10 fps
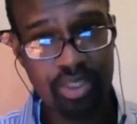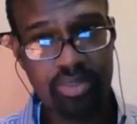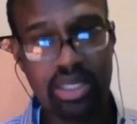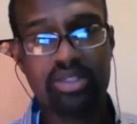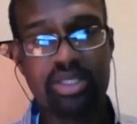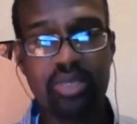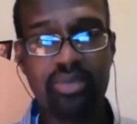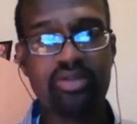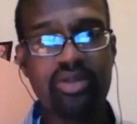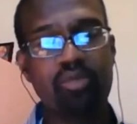But I'll tell you
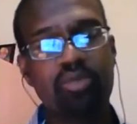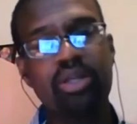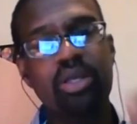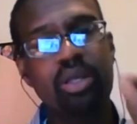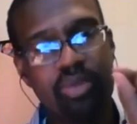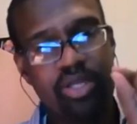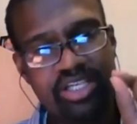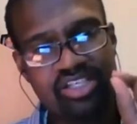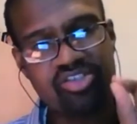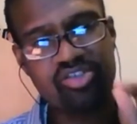about that. But
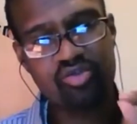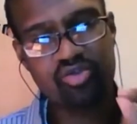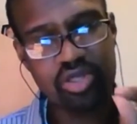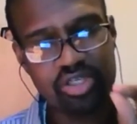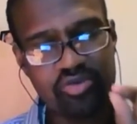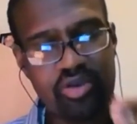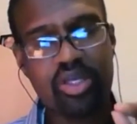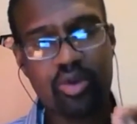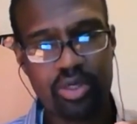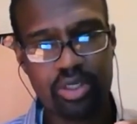it's very
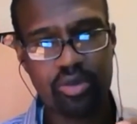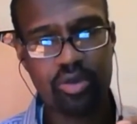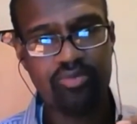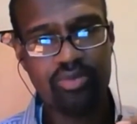critical